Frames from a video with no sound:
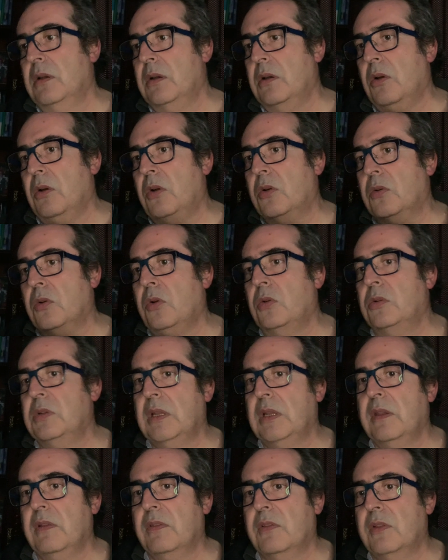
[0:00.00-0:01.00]

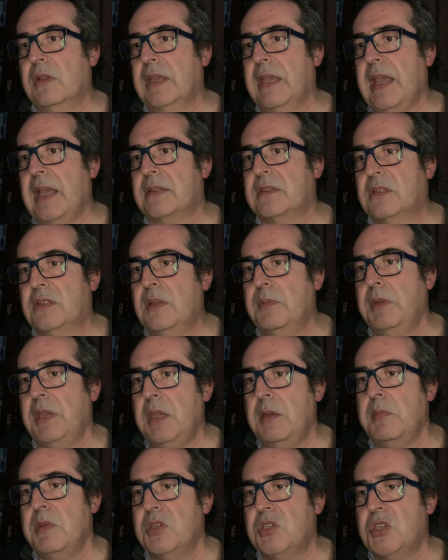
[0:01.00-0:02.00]
only get the
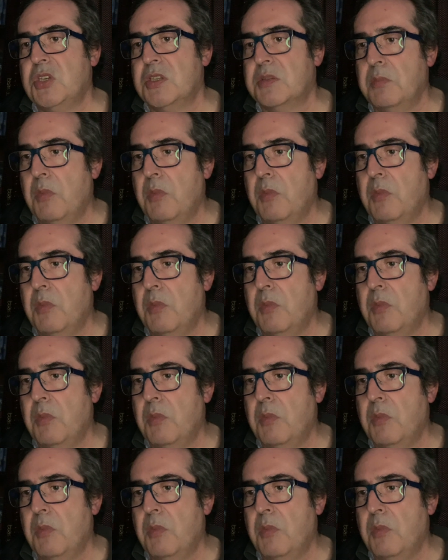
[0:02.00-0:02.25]
images